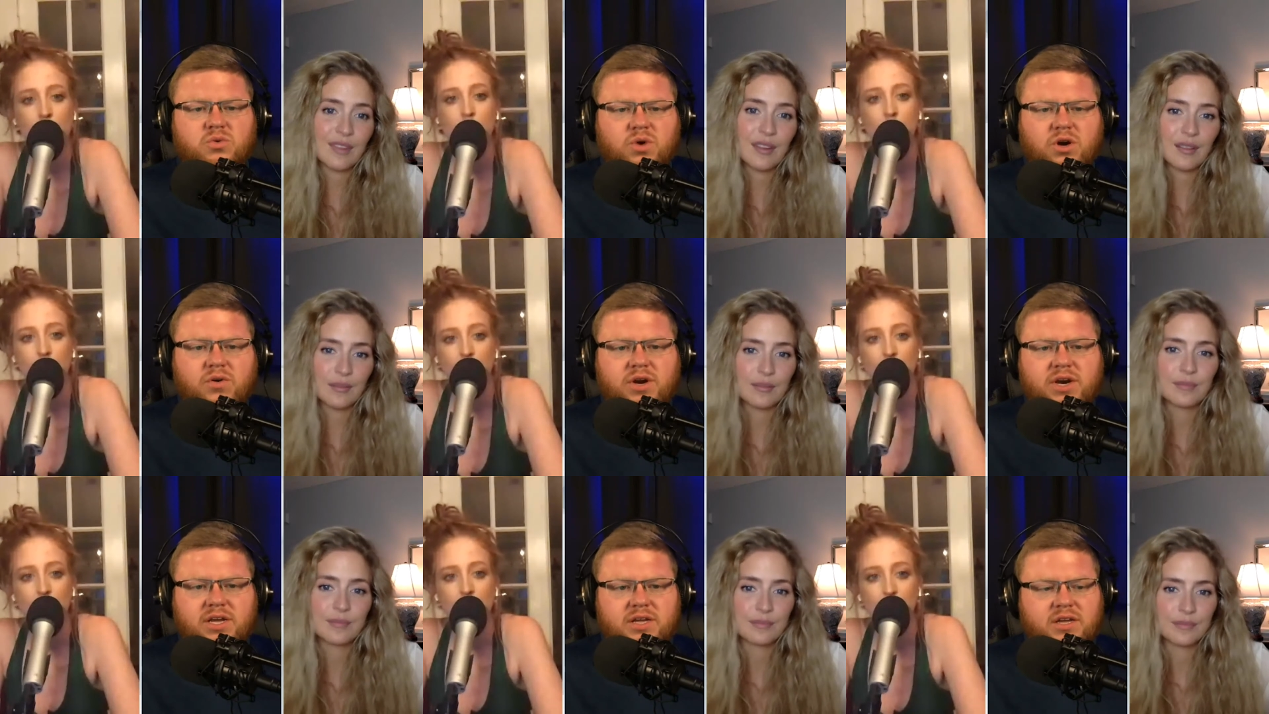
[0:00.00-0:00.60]

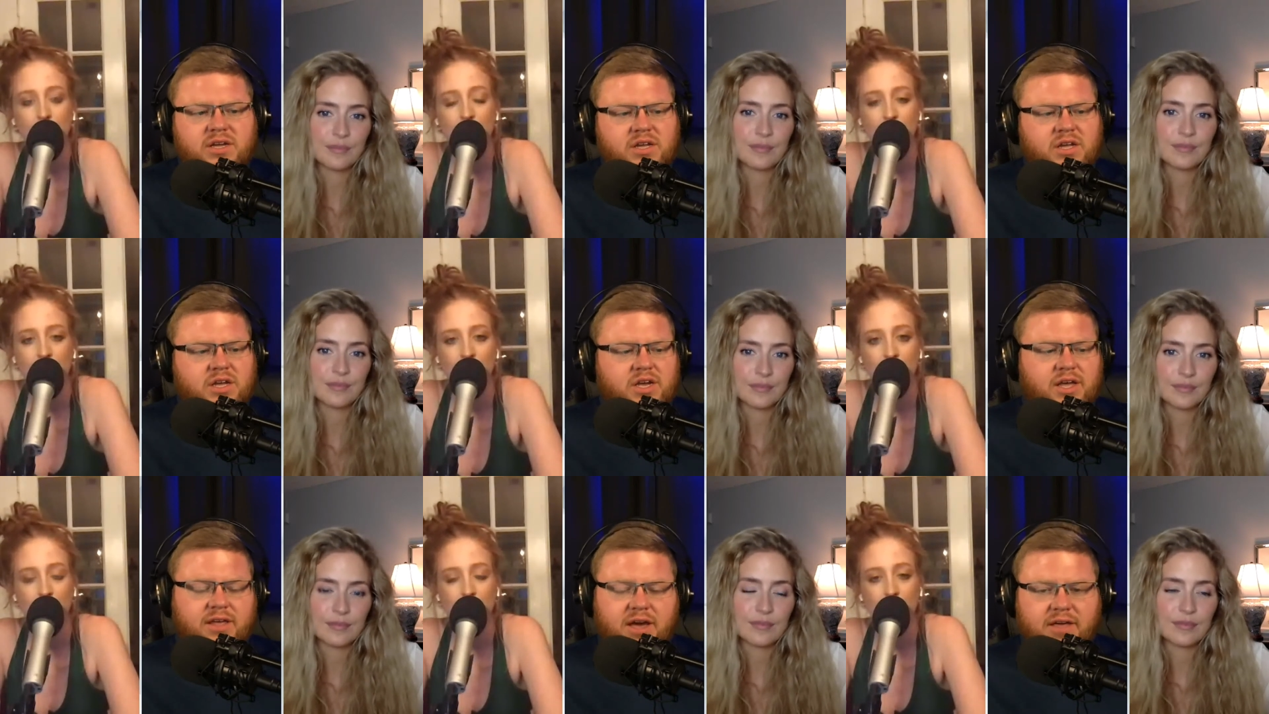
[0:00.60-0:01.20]
Speaker 1: already,
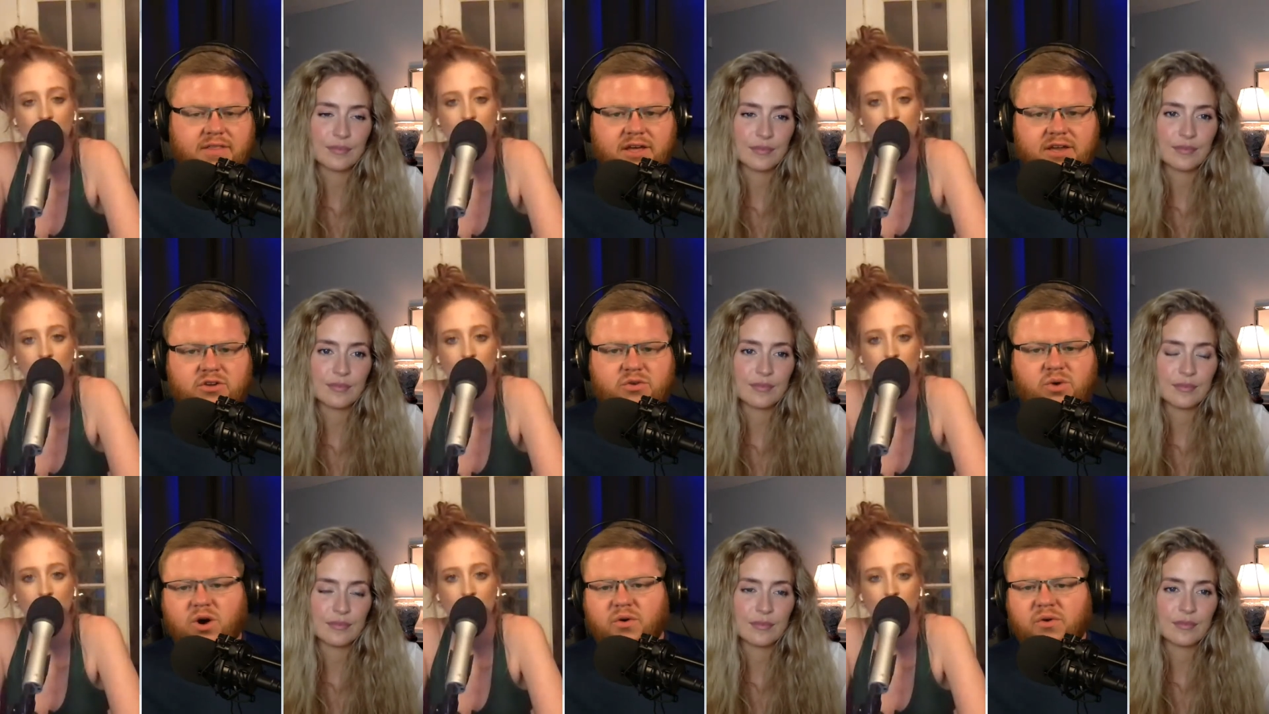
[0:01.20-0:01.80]
and, and then
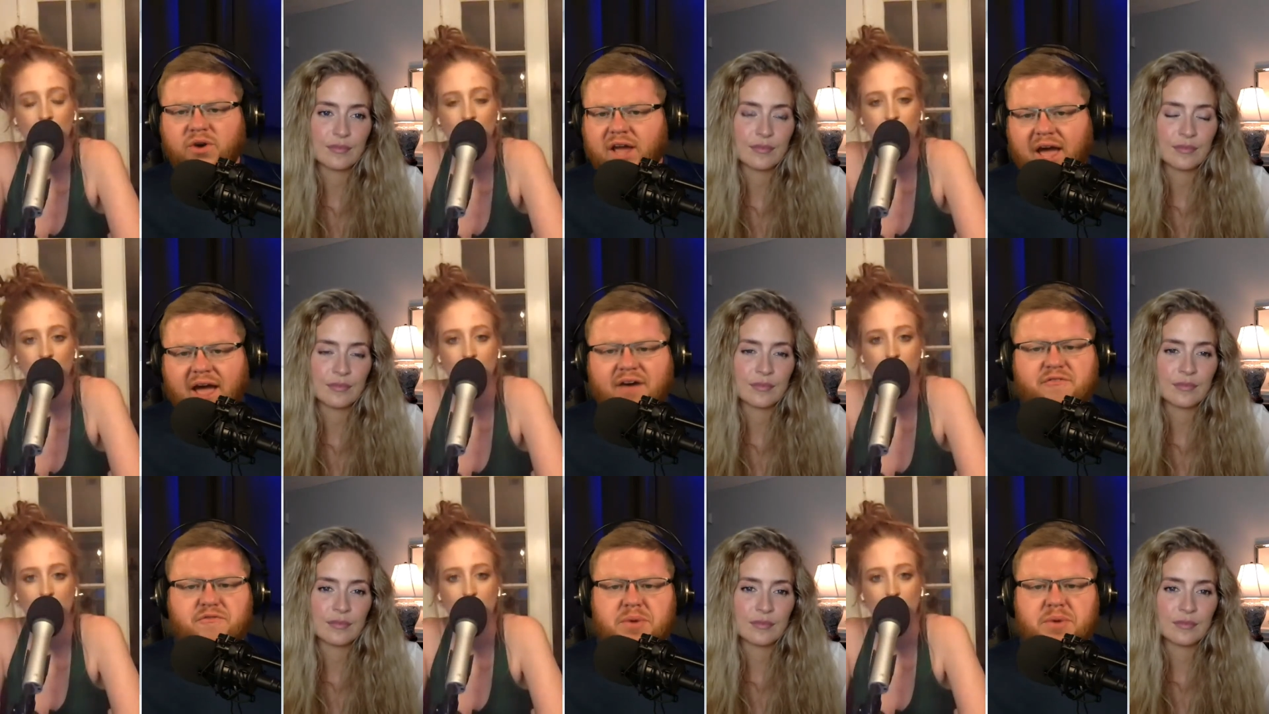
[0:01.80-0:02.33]
you already have